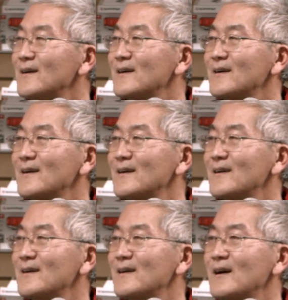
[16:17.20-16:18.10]
like is
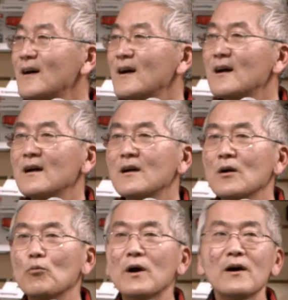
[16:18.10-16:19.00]
nine miles an hour?
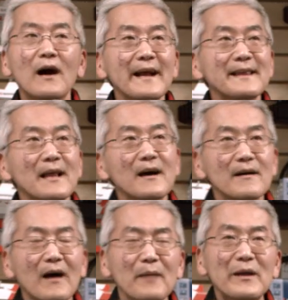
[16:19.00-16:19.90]
Well, I,
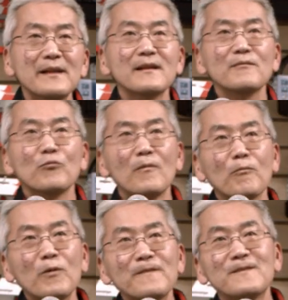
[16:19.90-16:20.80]
I mean,
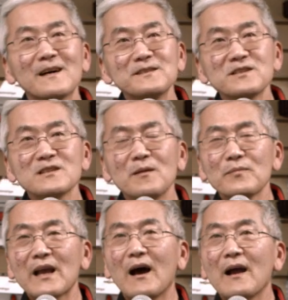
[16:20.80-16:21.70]
we've done some.
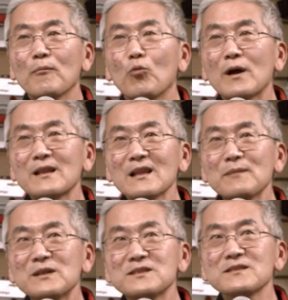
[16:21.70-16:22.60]
I, what
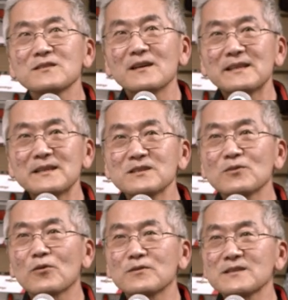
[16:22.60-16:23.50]
limits us on this
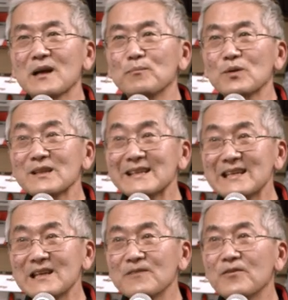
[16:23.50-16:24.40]
course, I
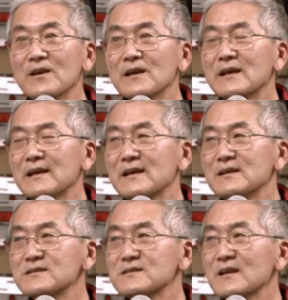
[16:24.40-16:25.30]
believe,
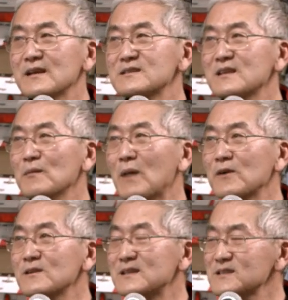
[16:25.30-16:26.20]
is is the
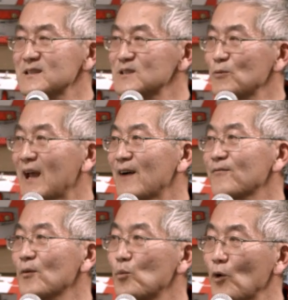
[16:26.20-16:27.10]
amount of distance we have
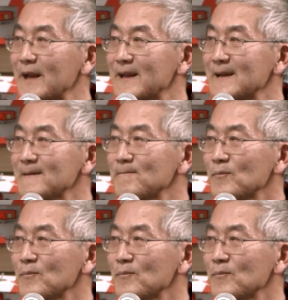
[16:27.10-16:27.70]
for braking